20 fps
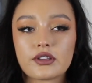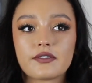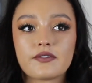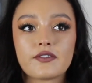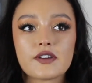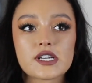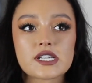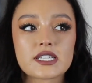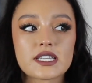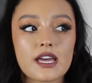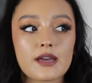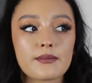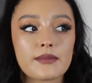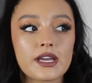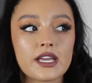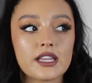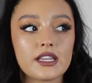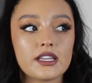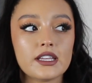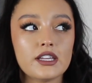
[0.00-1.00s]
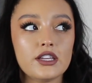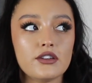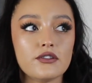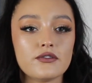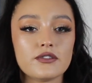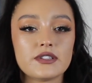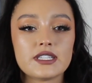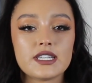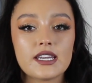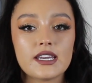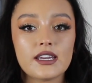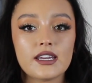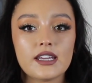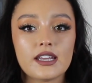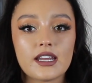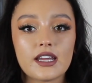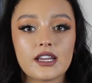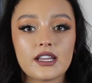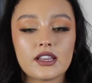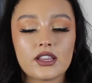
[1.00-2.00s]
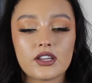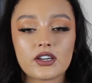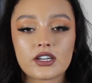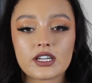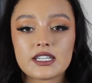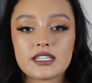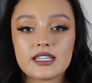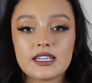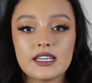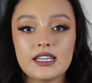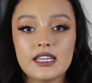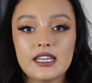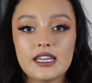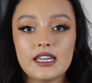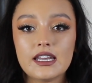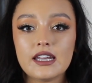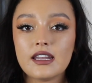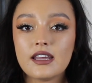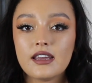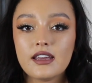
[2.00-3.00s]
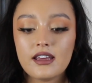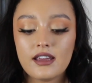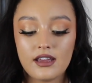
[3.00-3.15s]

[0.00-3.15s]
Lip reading: The first time I used it and I looked in